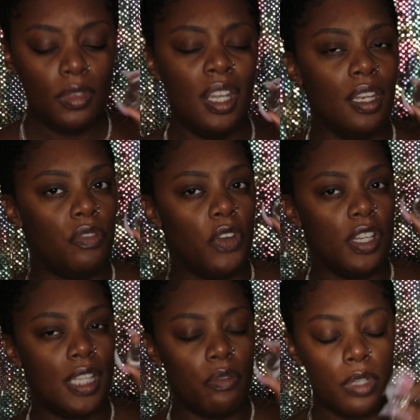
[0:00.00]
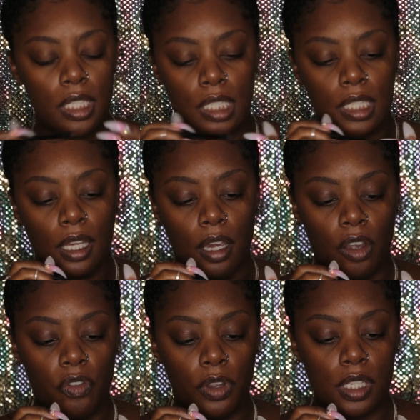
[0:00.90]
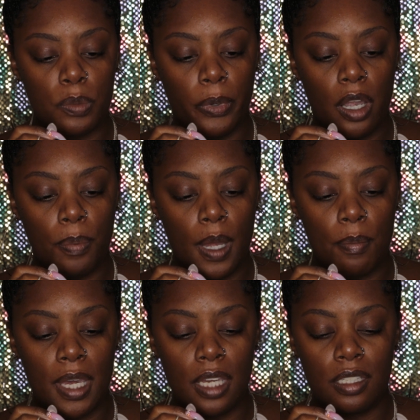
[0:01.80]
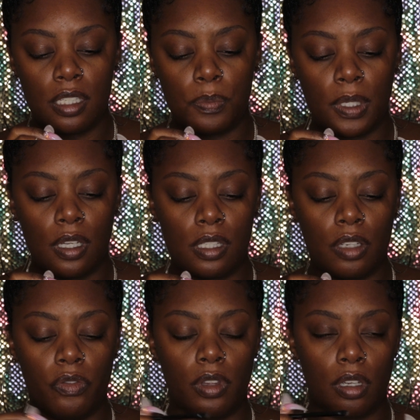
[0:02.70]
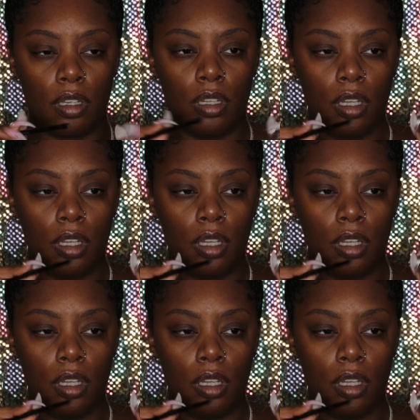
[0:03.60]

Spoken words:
And at first I really didn't care for this brow pomade just because of the